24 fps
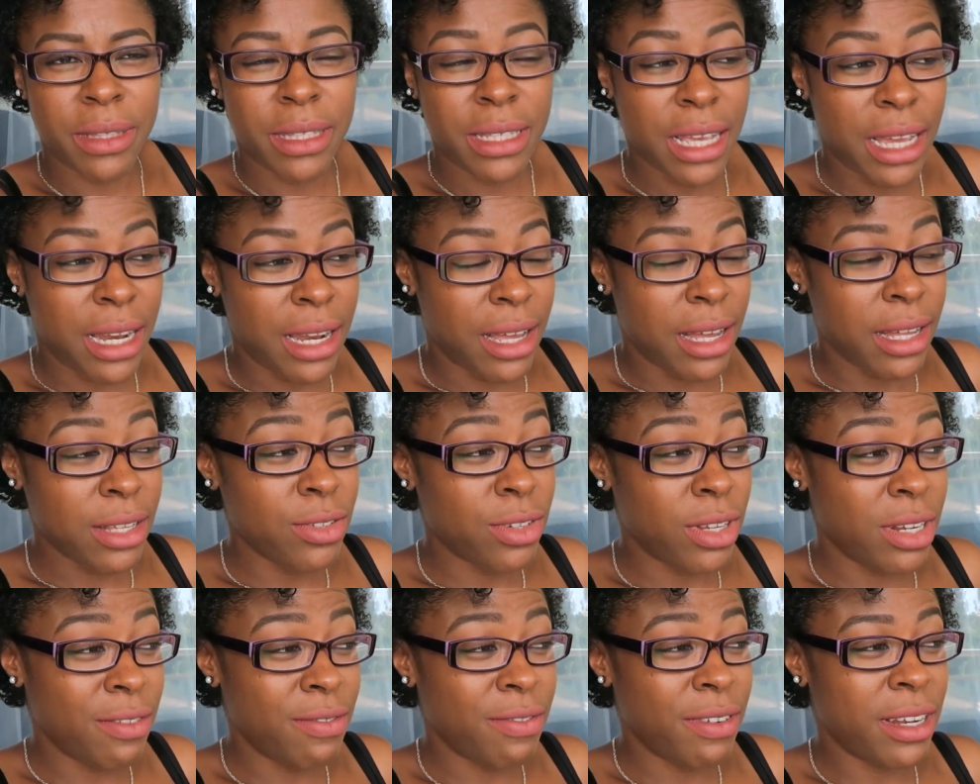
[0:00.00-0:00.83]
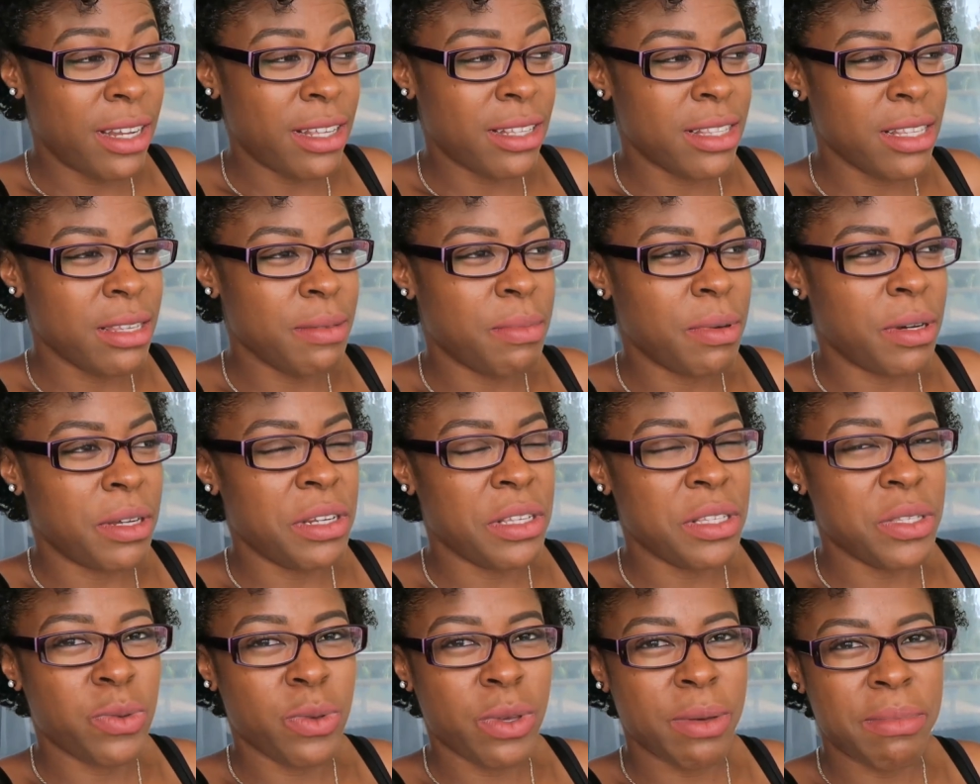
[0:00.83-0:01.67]
Tyler actually fell asleep on
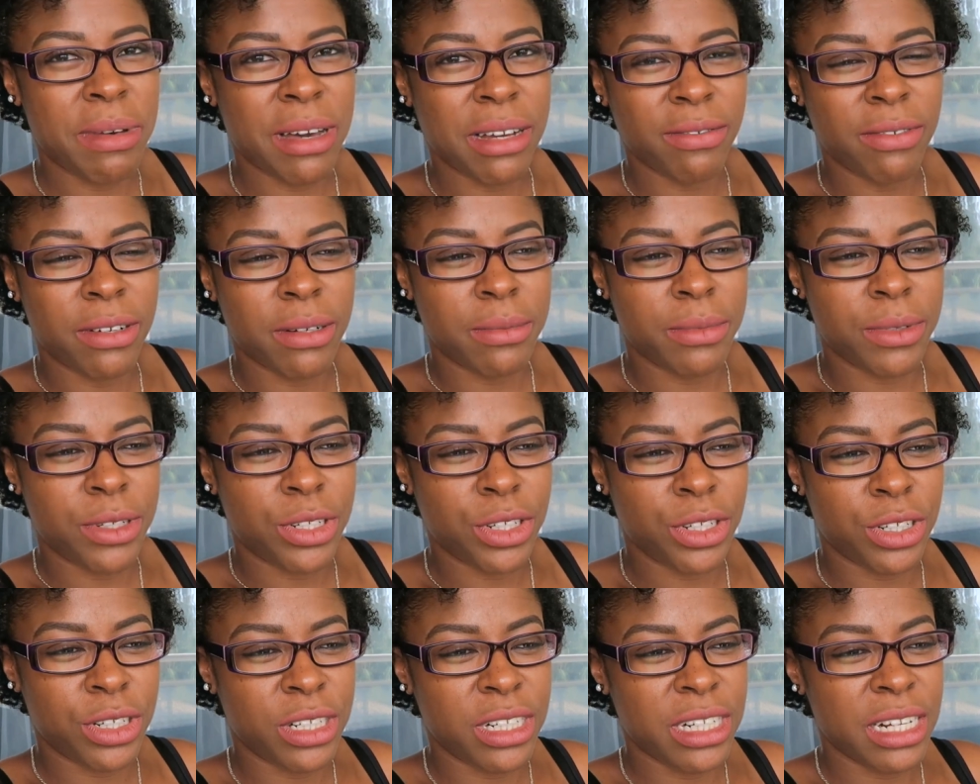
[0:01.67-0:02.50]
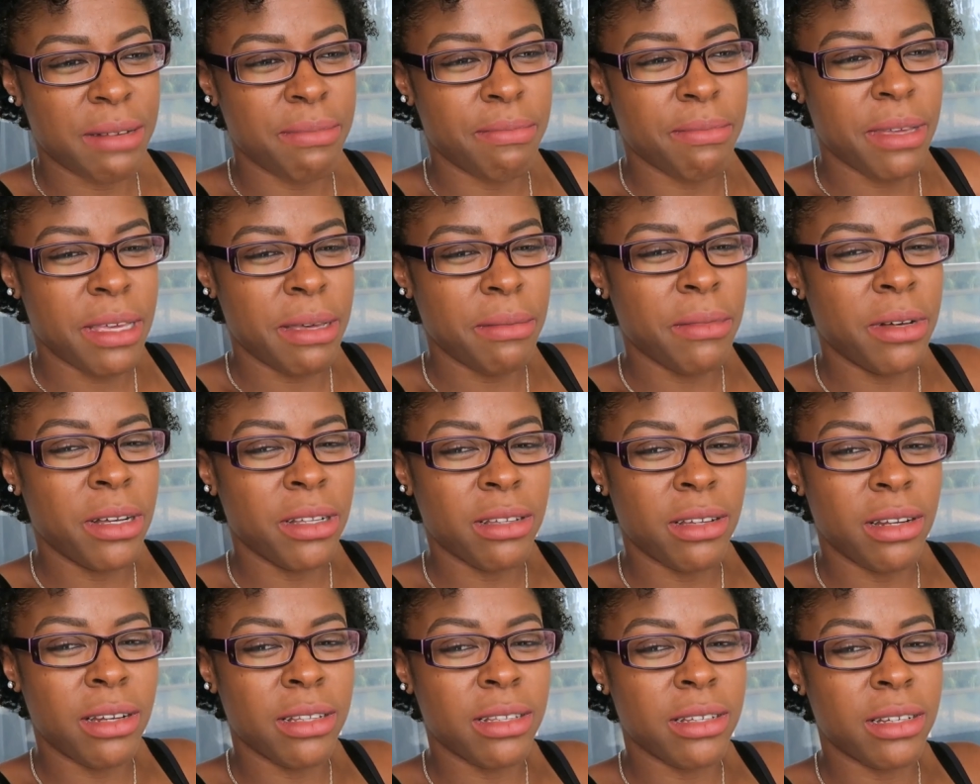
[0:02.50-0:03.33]
his way back from church, and babe
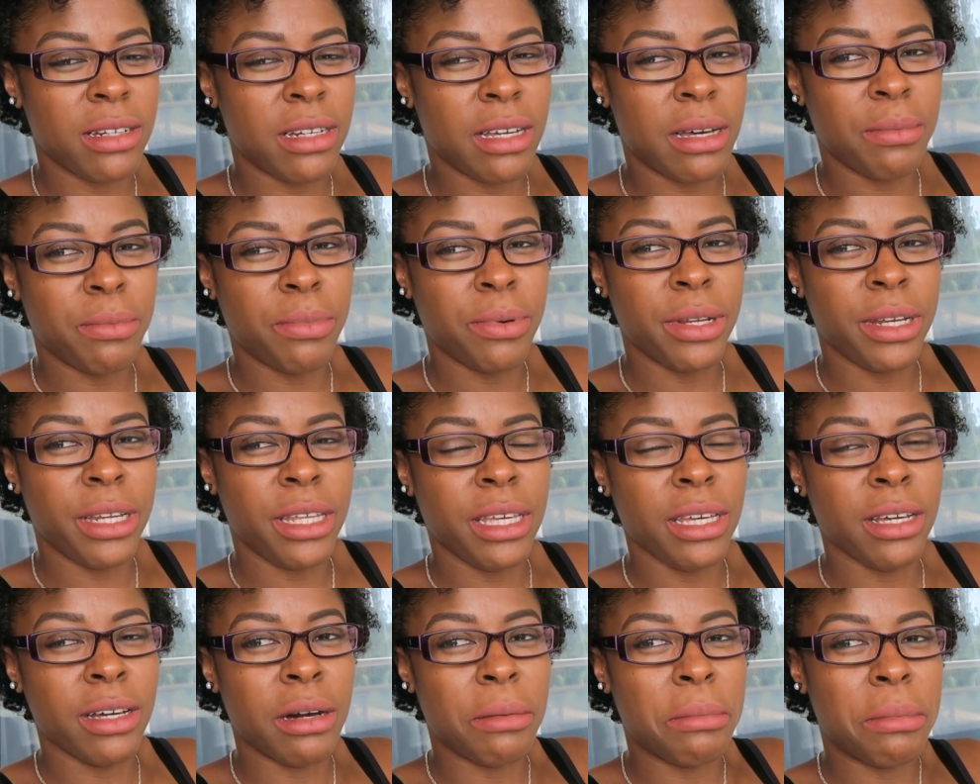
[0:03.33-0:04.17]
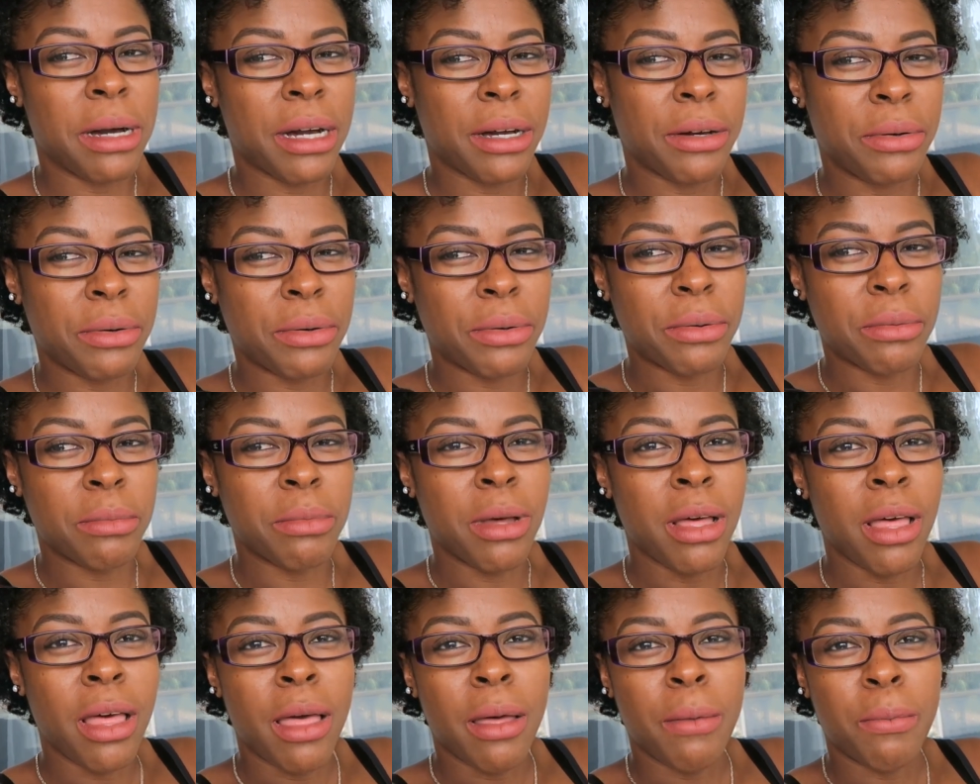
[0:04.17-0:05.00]
got a little nap when he got back
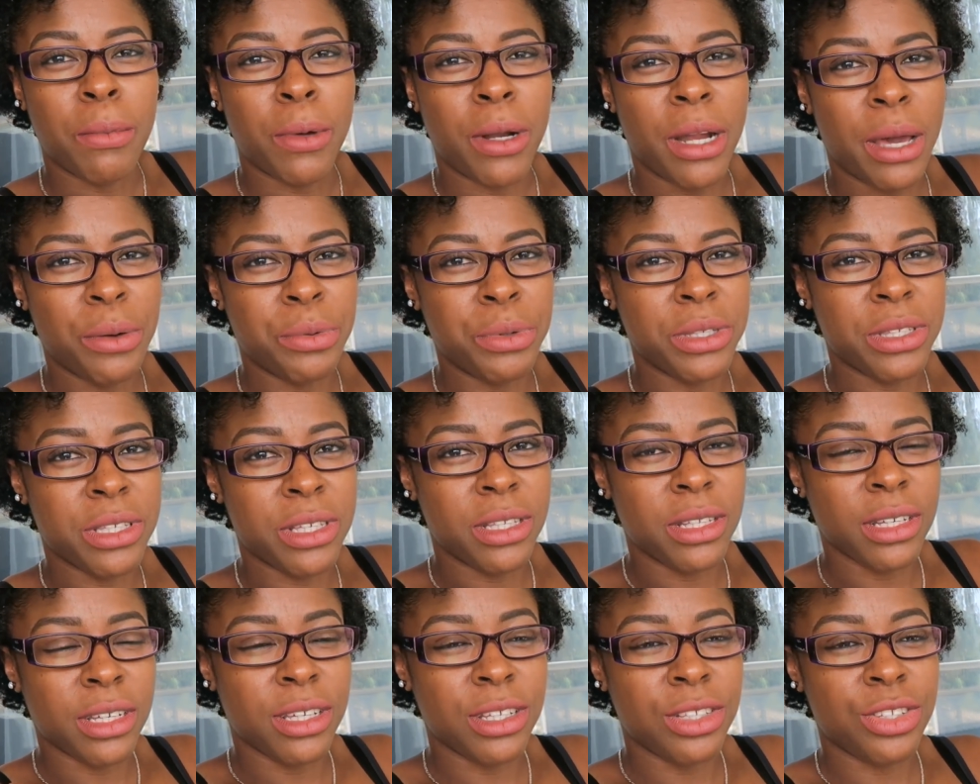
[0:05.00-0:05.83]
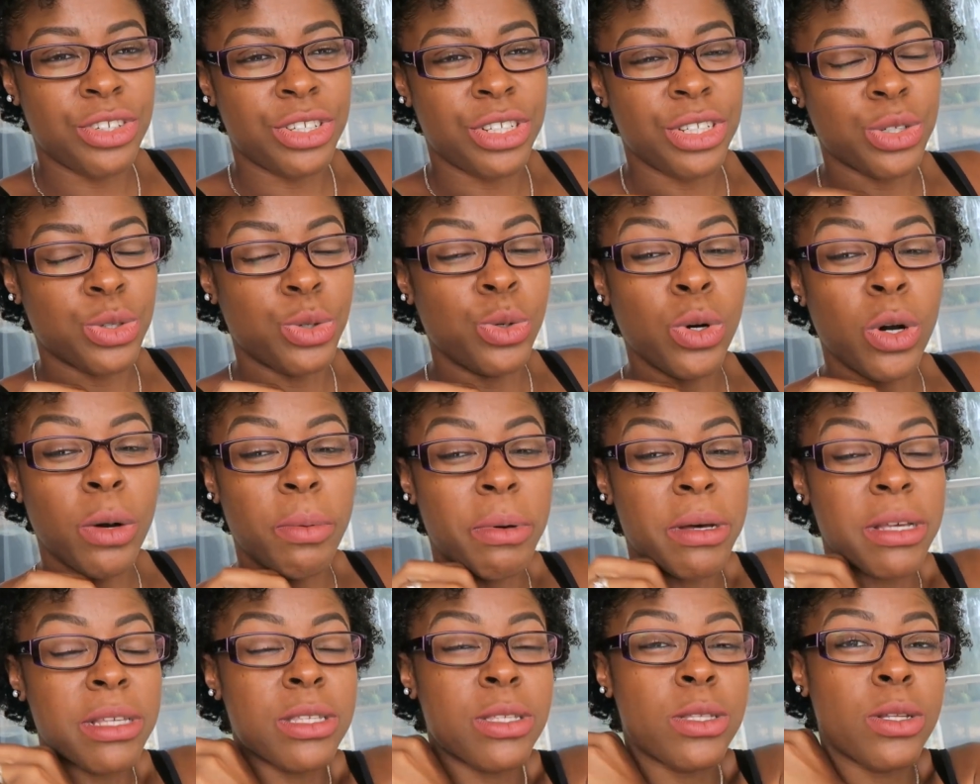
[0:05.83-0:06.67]
home. But I was in the kitchen, cook
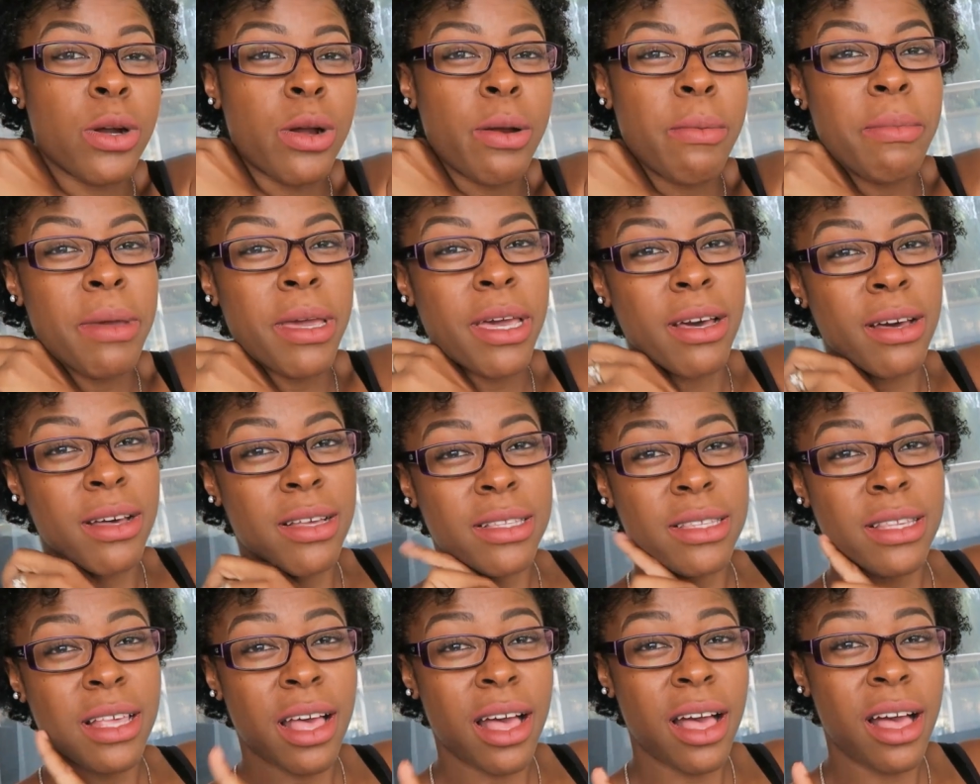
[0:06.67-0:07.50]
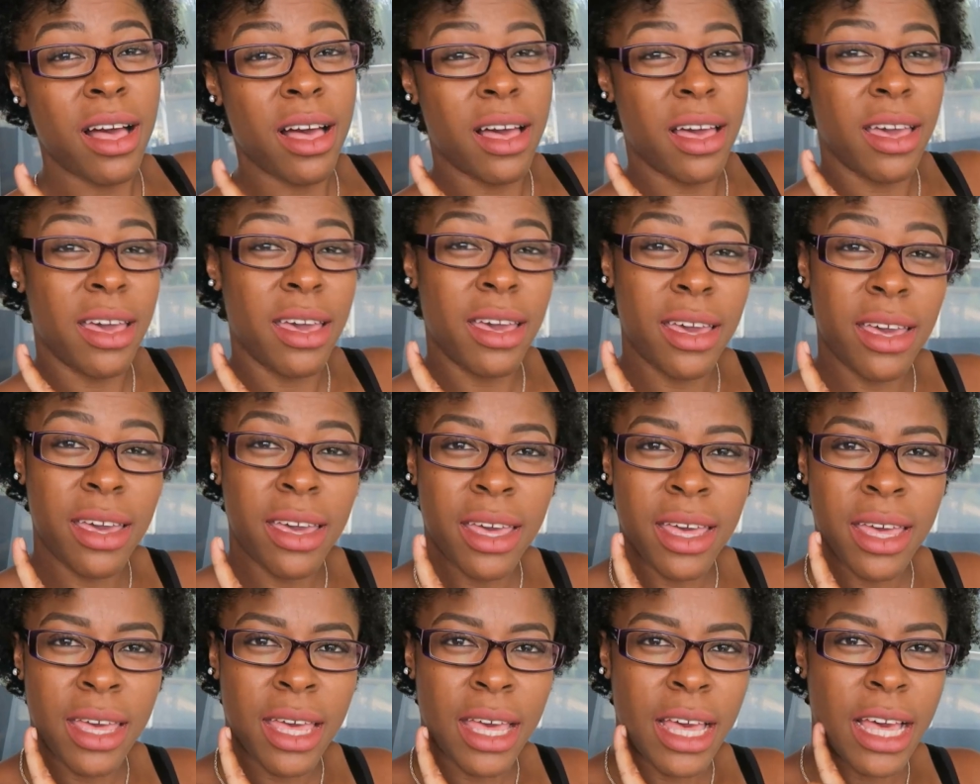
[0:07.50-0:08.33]
up a storm because
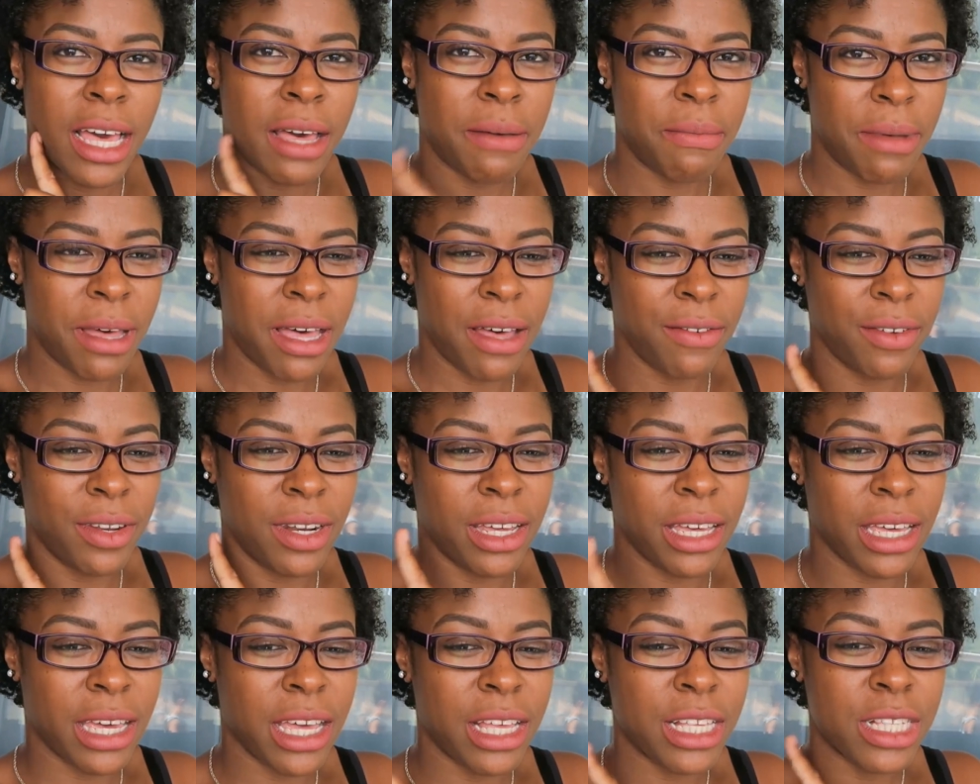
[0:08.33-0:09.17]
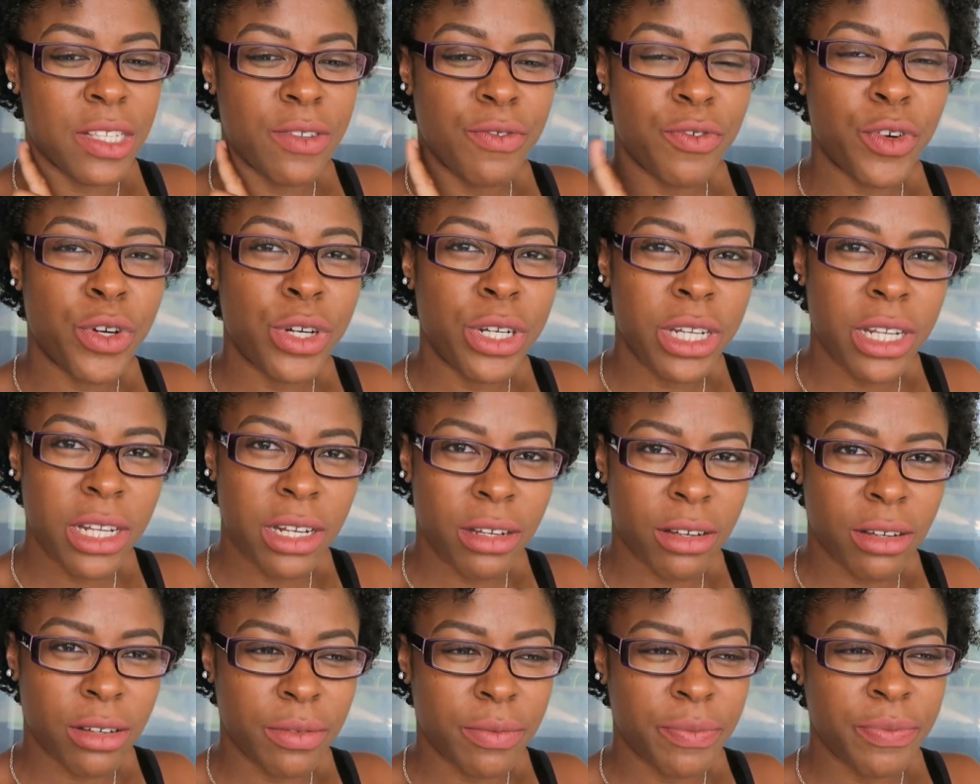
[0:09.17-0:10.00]
I'm having a guest for
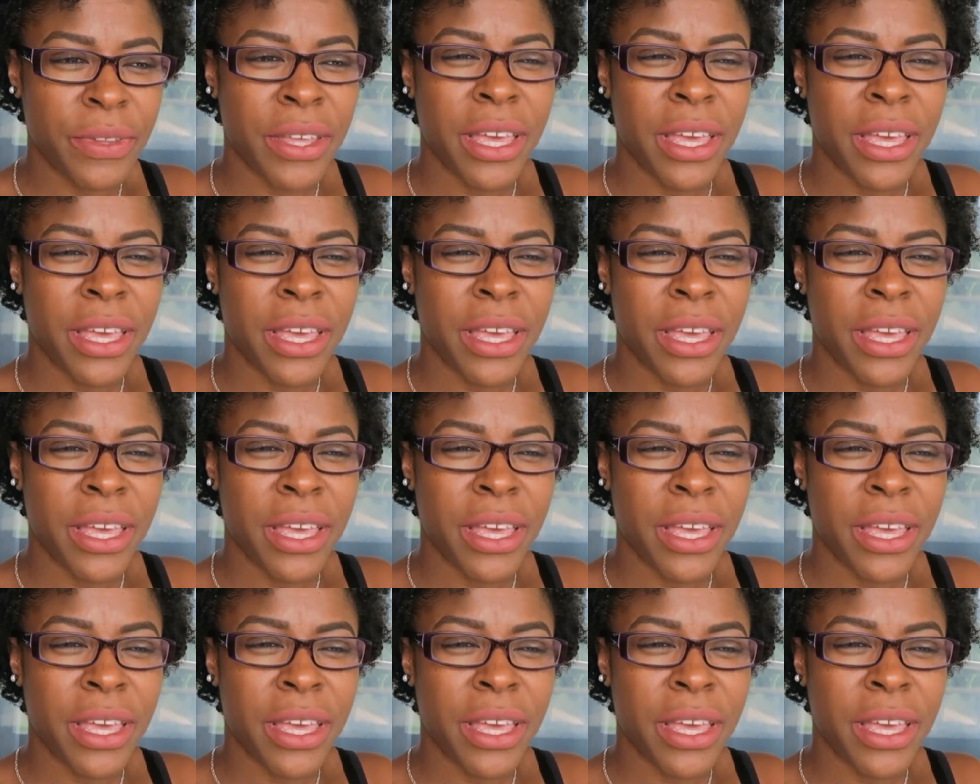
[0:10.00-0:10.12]
dinner.